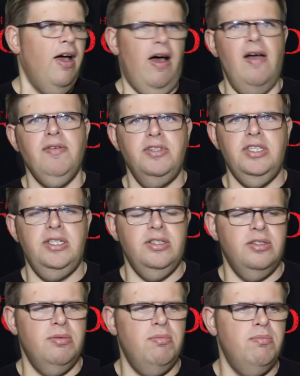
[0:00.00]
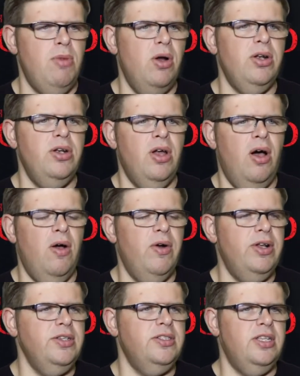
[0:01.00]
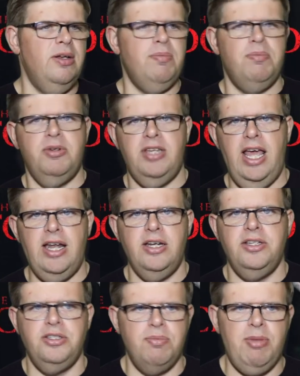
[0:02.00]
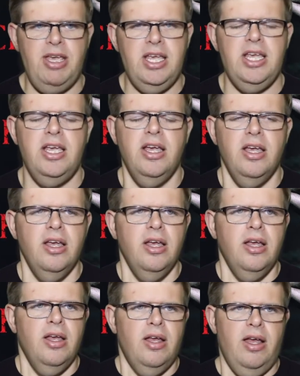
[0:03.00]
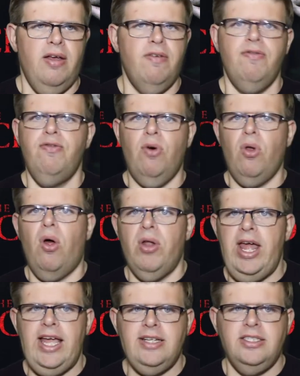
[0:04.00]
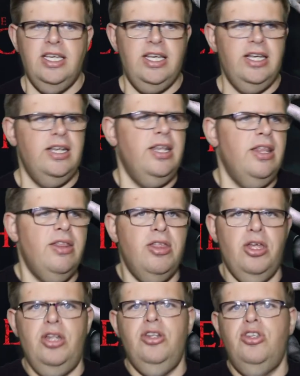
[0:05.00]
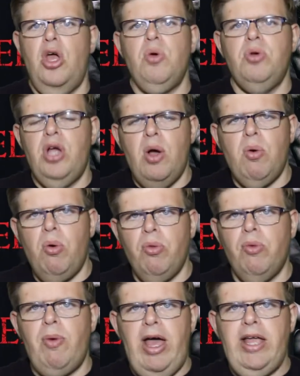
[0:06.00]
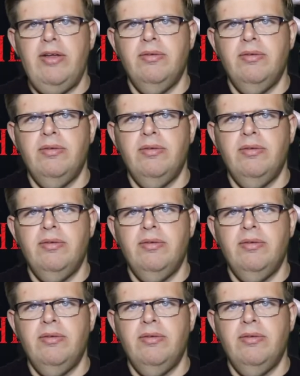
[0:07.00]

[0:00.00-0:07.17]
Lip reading: I've seen some modern horrors that pretend to be full on 18 that don't go all the way.